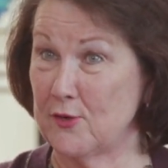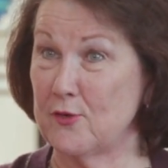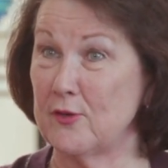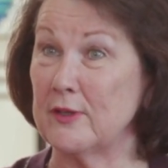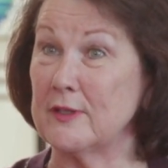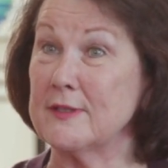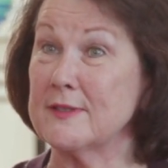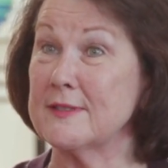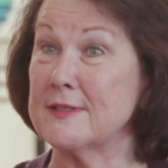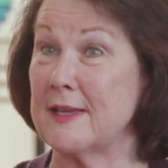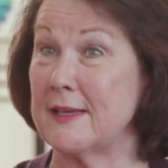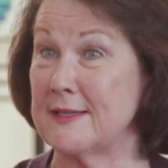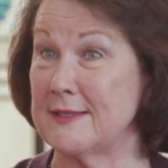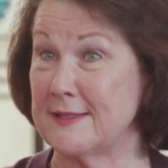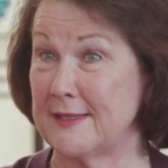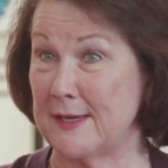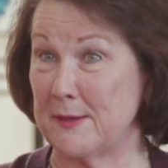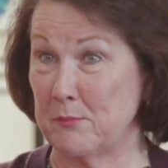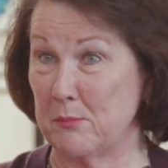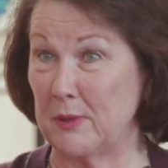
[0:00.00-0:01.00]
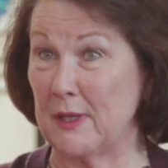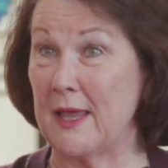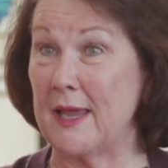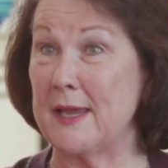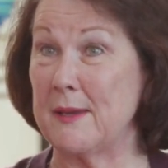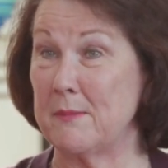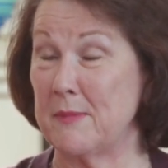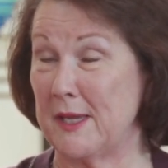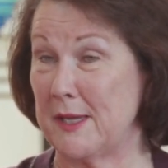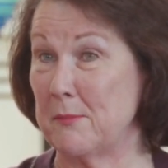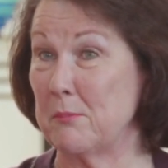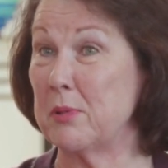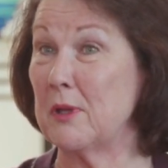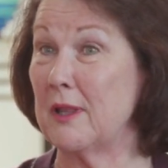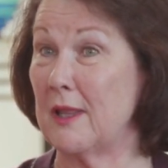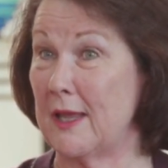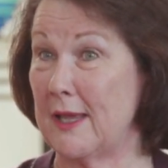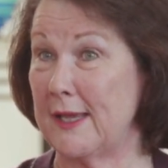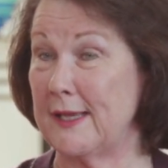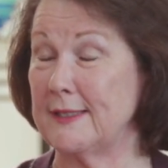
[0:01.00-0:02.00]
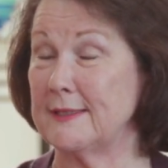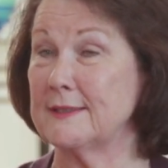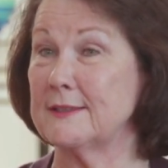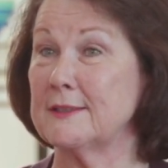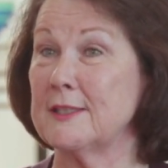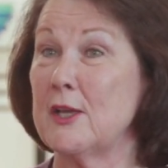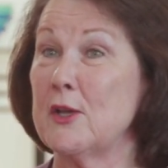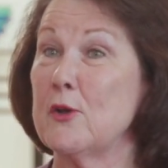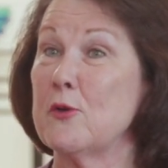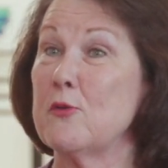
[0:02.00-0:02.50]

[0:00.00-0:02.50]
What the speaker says: criticizing, blaming place,